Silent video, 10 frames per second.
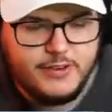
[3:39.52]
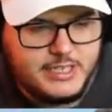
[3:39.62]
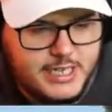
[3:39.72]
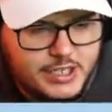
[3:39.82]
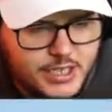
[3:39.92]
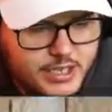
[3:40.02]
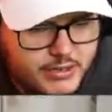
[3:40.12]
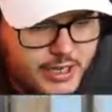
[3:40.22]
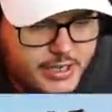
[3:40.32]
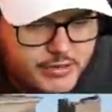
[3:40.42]
just take a shot in the
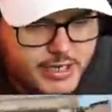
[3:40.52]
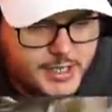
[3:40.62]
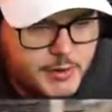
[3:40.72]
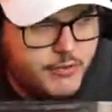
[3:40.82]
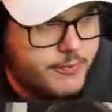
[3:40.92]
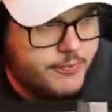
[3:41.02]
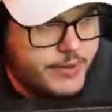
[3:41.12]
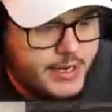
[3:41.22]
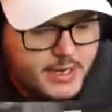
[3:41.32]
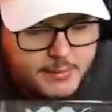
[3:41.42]
garage, you'll get two of them.
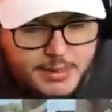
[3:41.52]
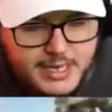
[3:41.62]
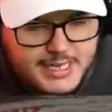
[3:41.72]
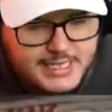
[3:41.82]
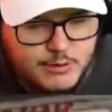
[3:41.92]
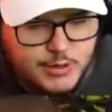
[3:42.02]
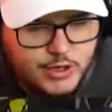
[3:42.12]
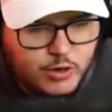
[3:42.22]
But like I said, when you're